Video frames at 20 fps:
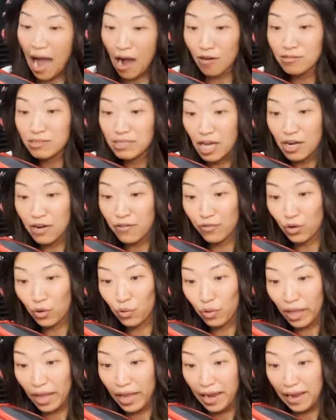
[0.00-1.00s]
outside of
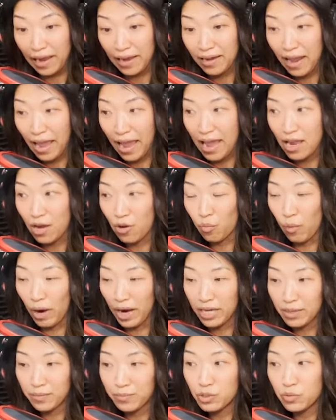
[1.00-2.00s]
your lane and
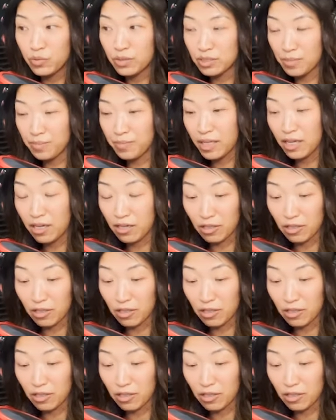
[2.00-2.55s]
wind up doing something